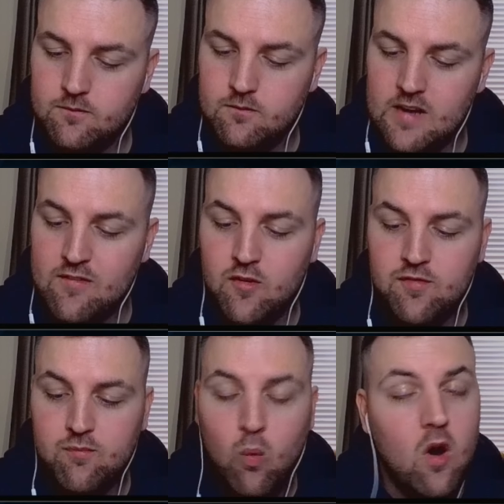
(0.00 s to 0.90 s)
level
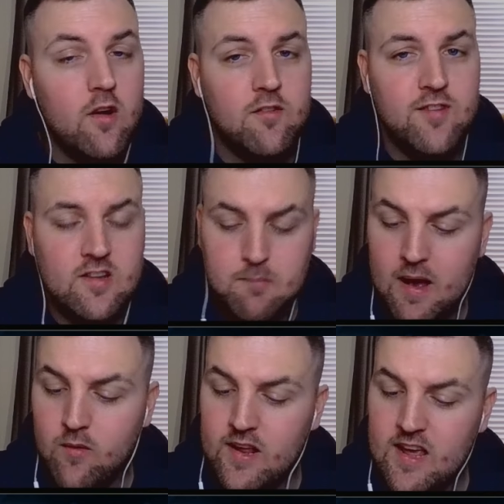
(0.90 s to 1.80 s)
one
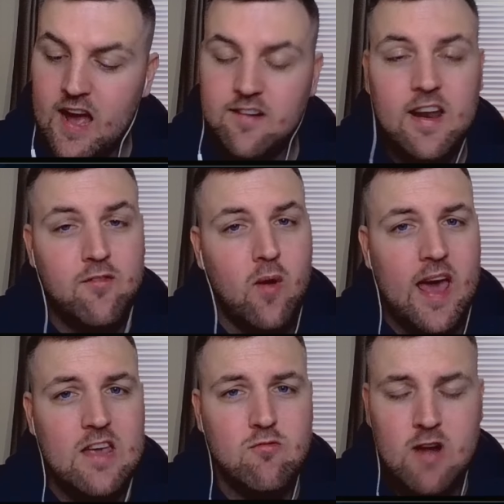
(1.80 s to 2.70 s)
Fittipaldi and level
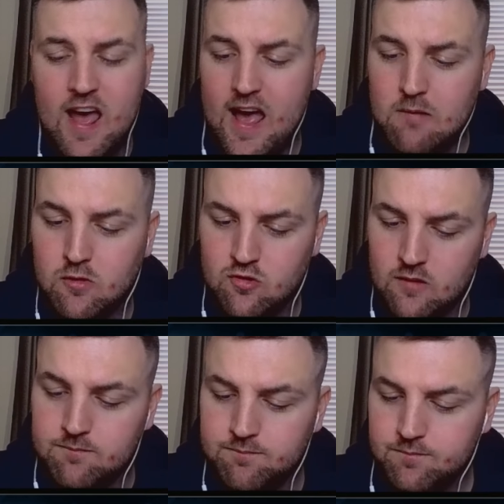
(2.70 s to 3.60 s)
eight Rare
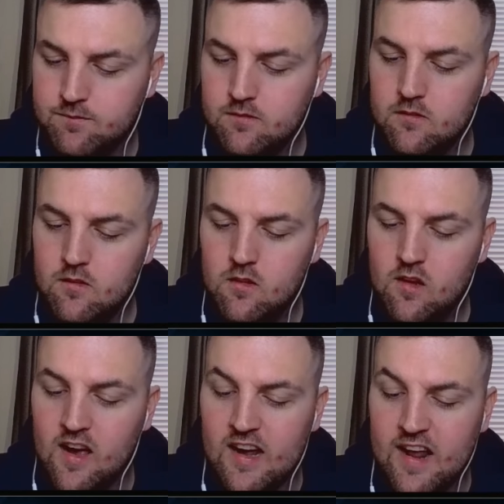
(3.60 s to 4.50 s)
Hamilton.
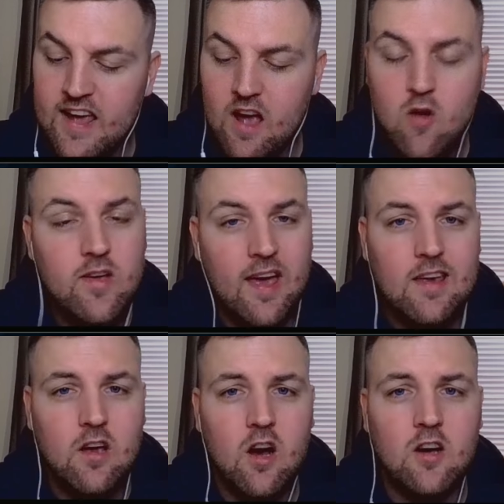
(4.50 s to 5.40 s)
And a
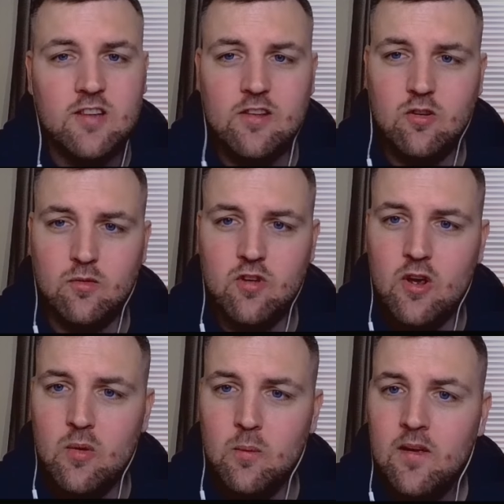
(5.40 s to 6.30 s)
okay car setup
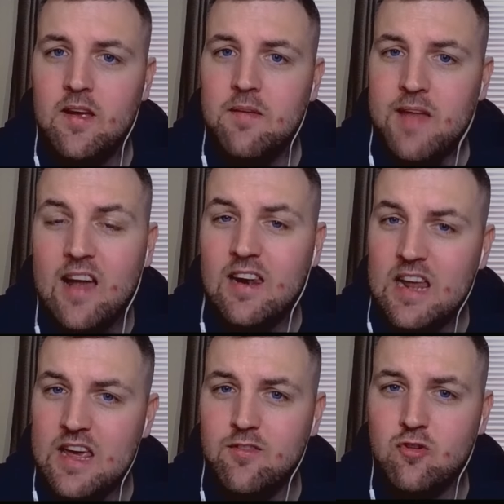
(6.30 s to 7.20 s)
too. That
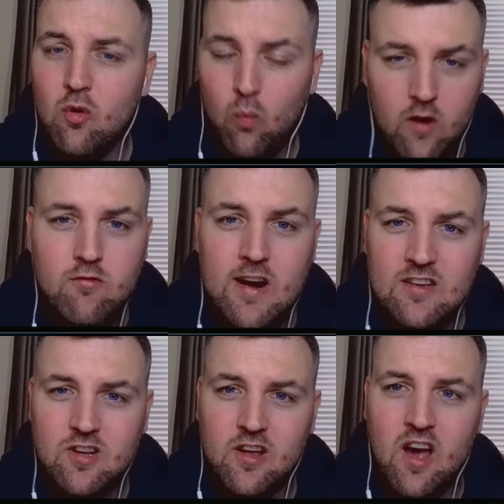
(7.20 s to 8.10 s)
leaves one
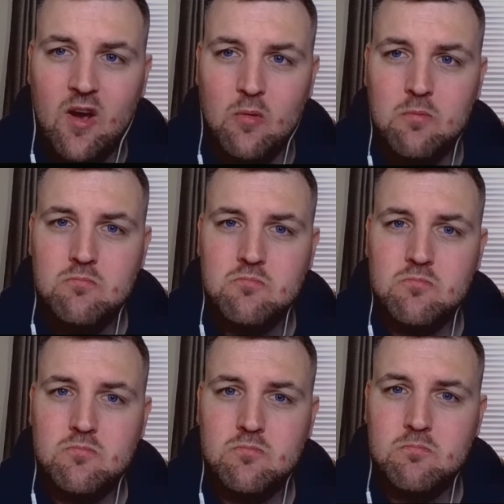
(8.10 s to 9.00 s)
race to go.
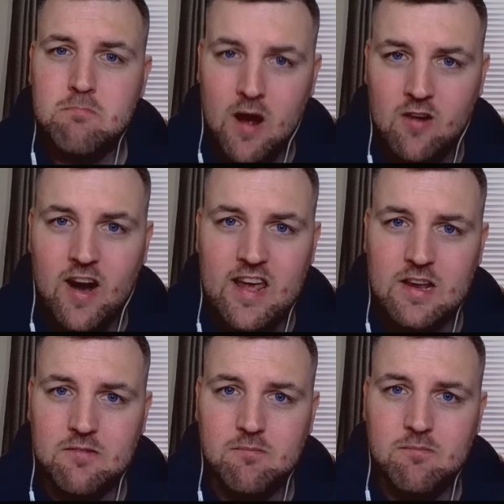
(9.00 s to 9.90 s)

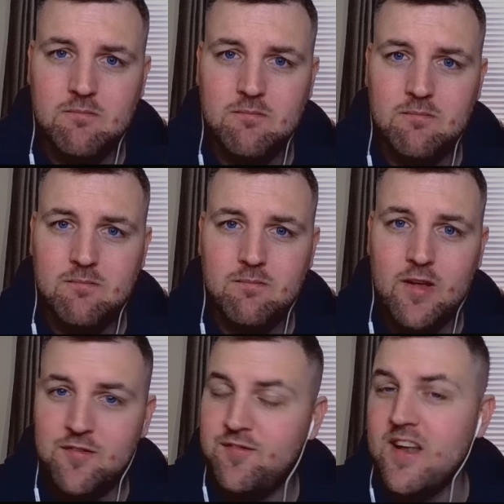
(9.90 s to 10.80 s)
Bahrain.
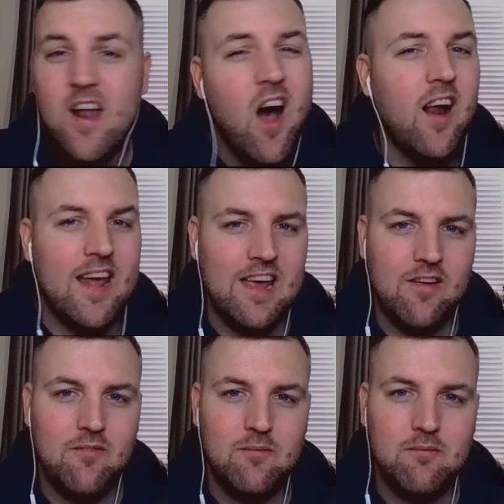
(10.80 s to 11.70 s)
The finale
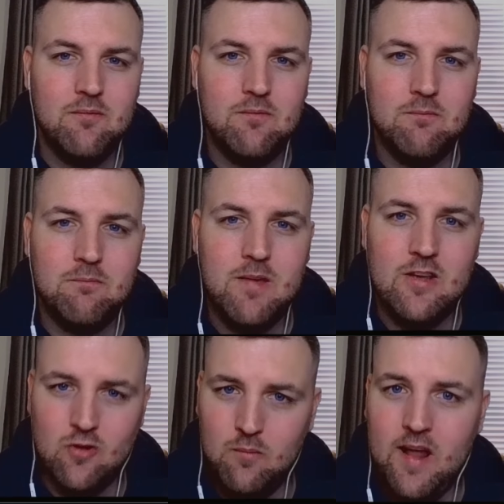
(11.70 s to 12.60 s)

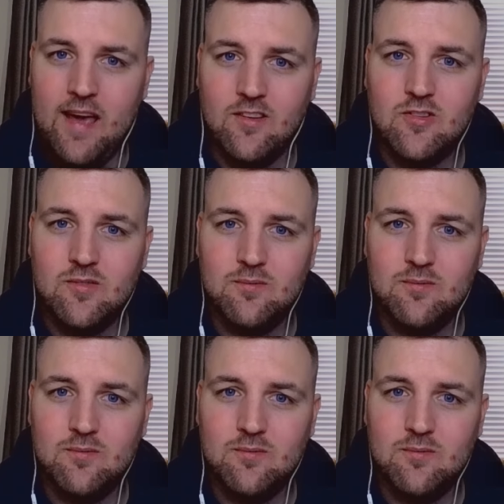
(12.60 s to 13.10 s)
is up next.